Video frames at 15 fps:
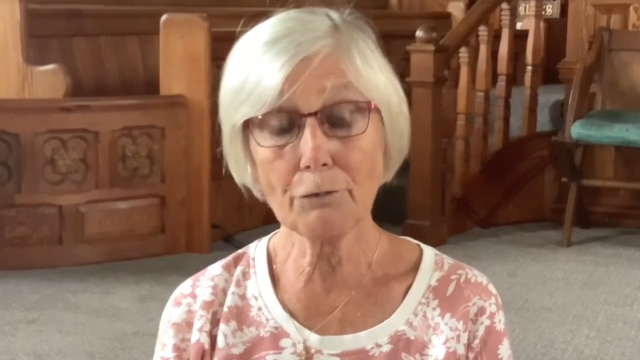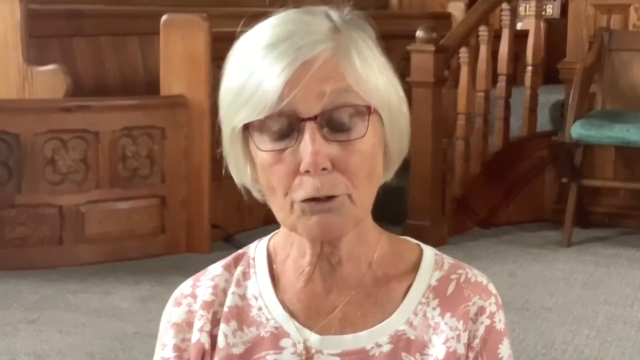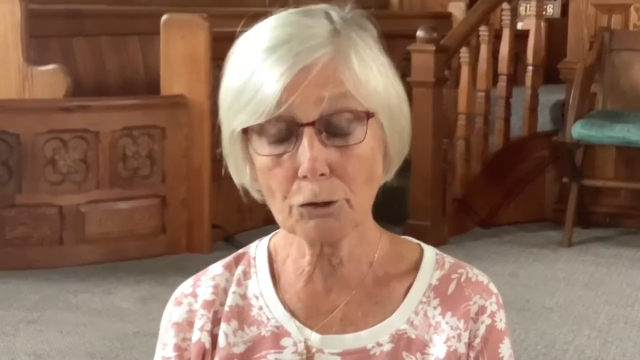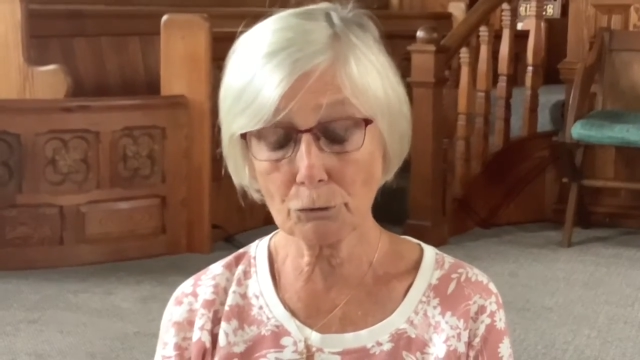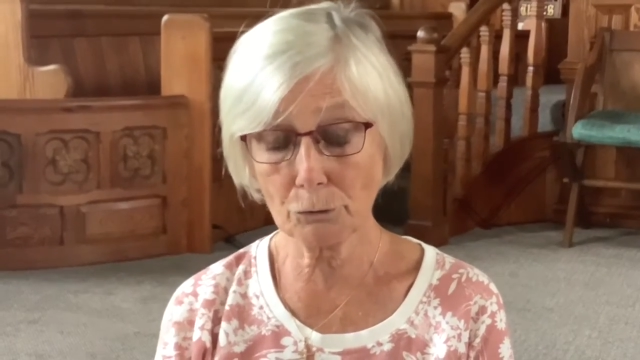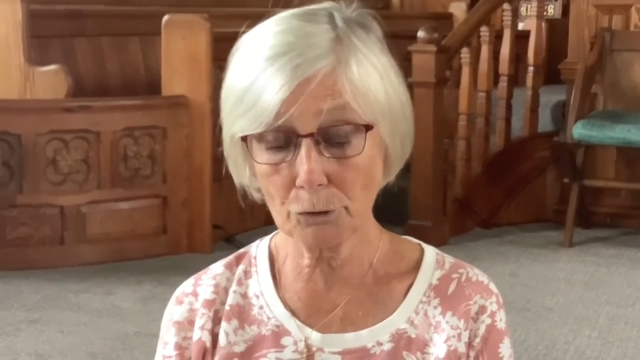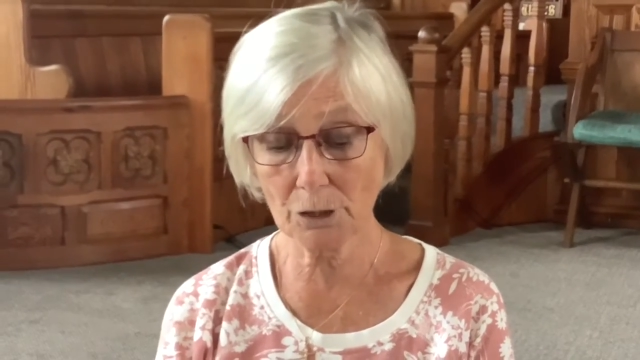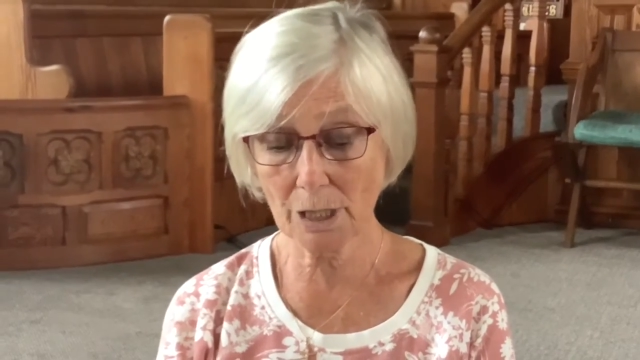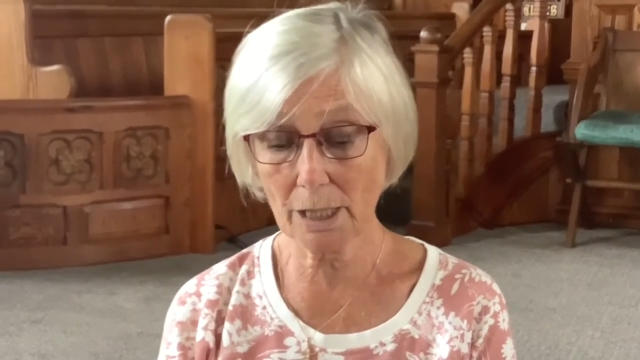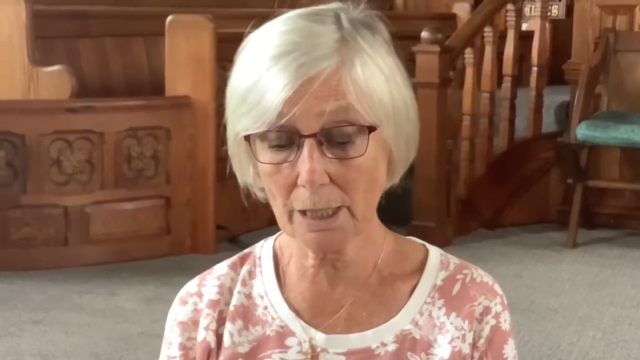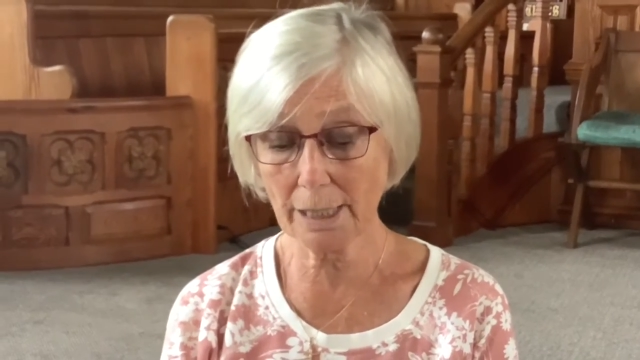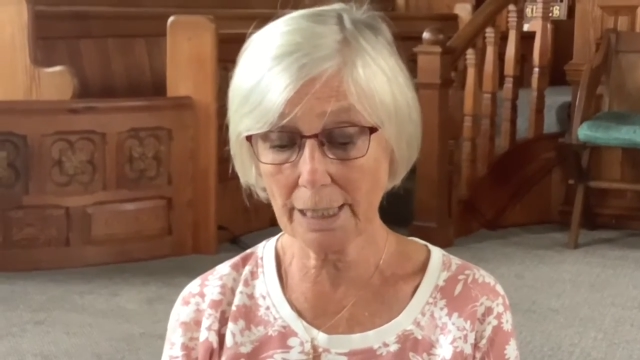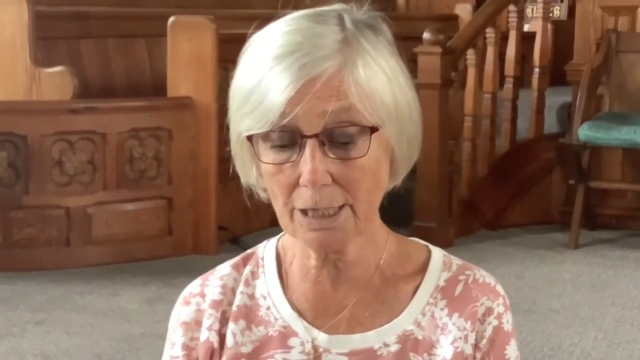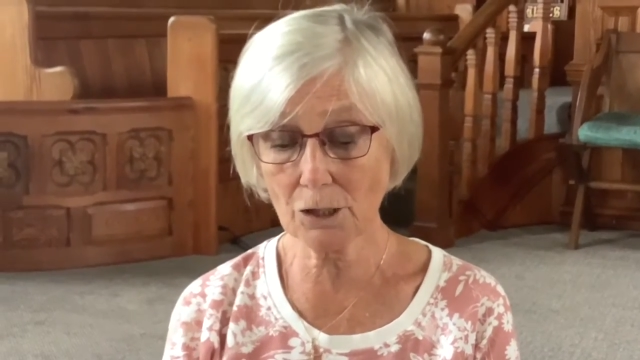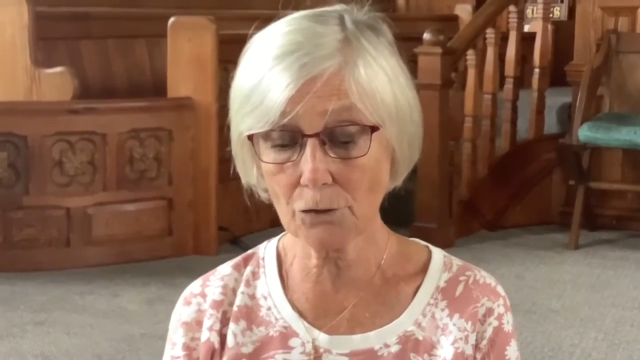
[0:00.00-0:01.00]
grew
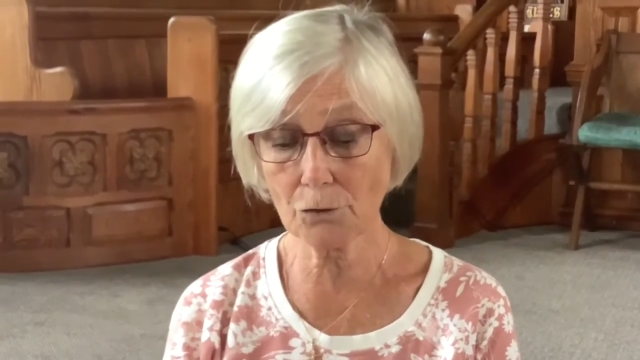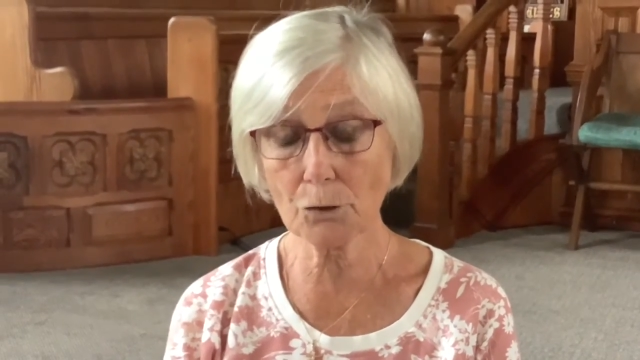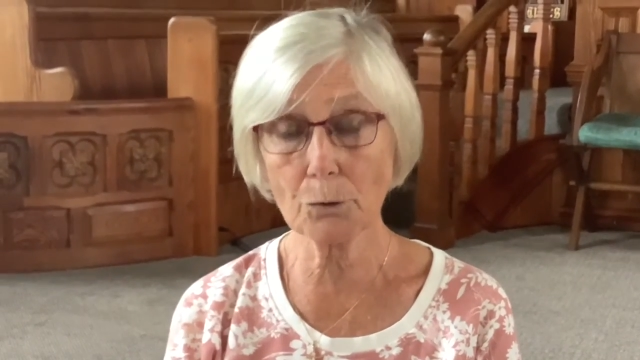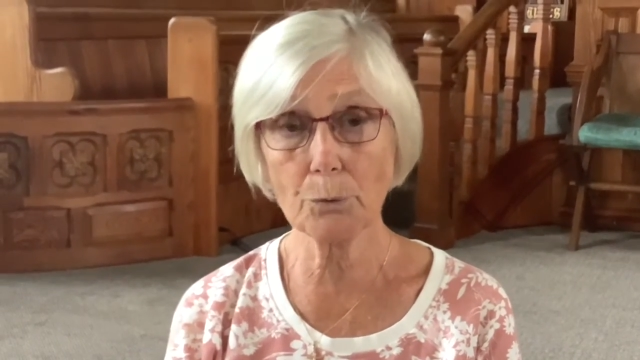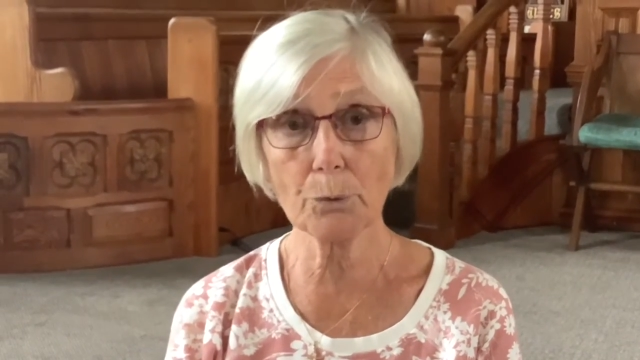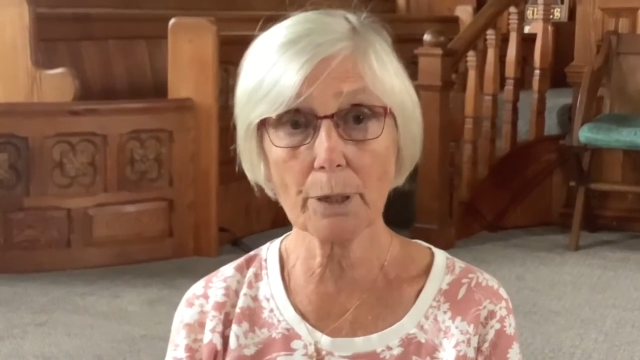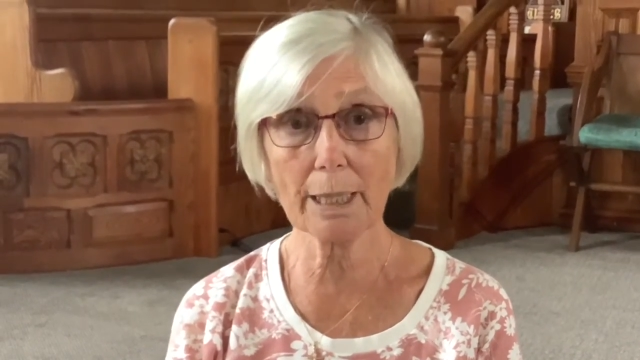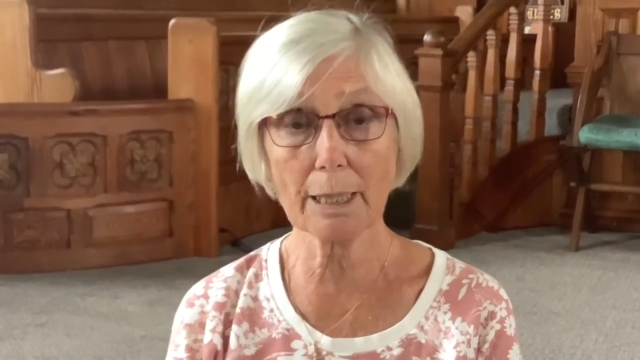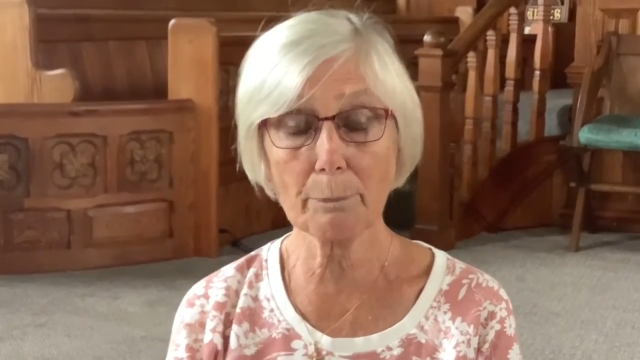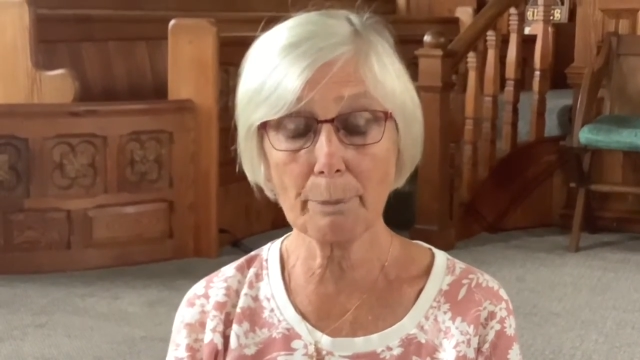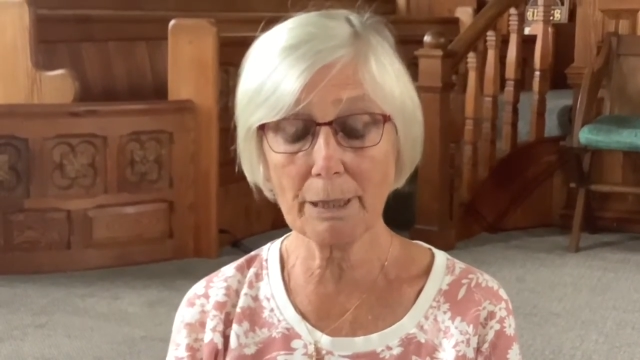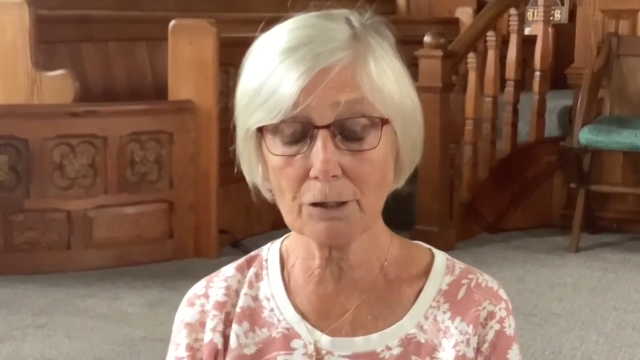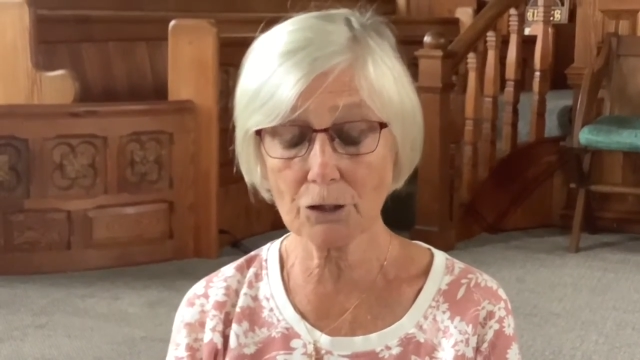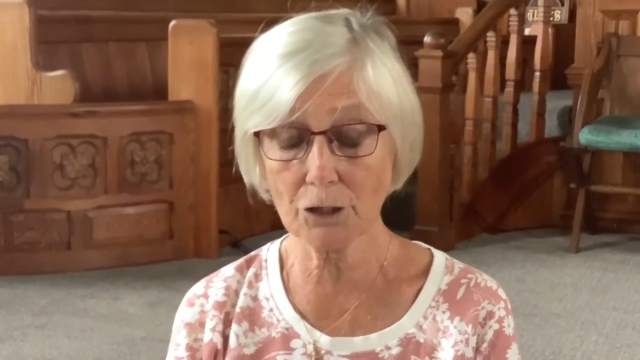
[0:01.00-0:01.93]
tired of talking about